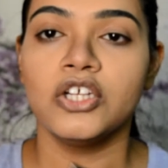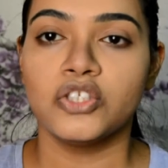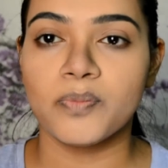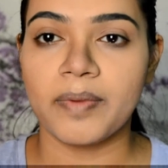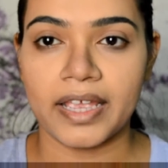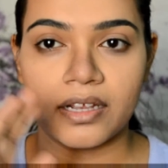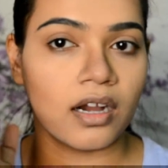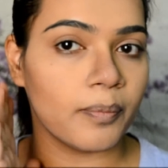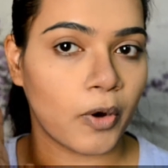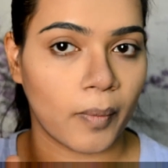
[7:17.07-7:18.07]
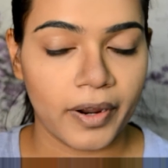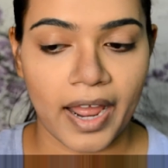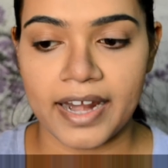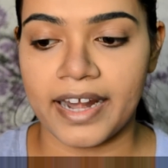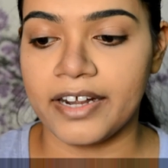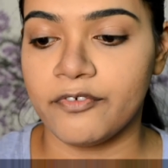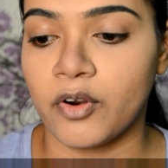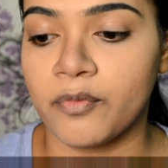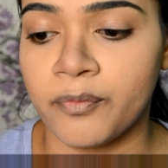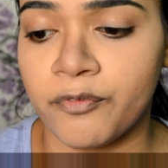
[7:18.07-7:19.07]
to make a proper highlight
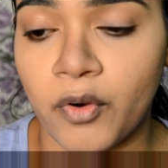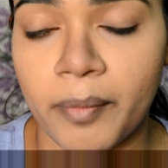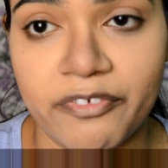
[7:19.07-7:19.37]
for my